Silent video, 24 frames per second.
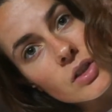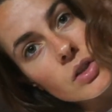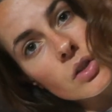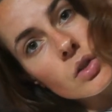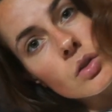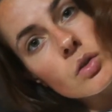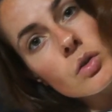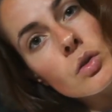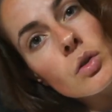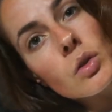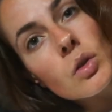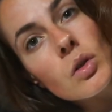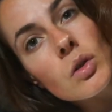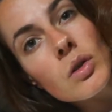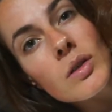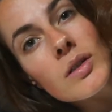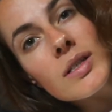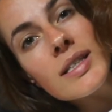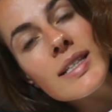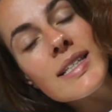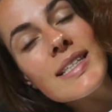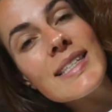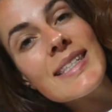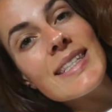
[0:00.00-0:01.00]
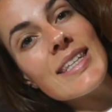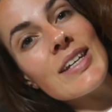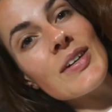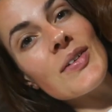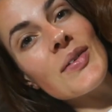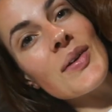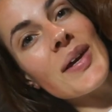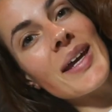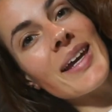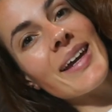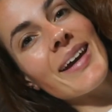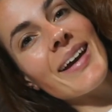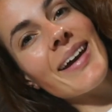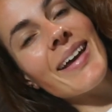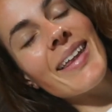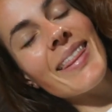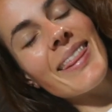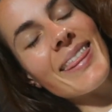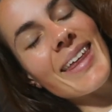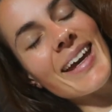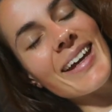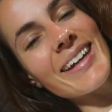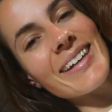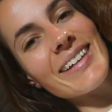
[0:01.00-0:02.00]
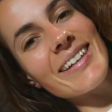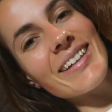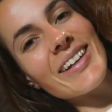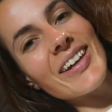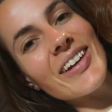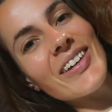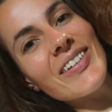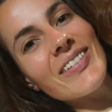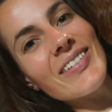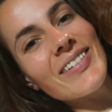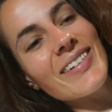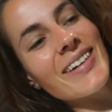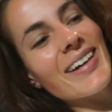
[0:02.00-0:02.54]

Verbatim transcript: you're still here, thank you.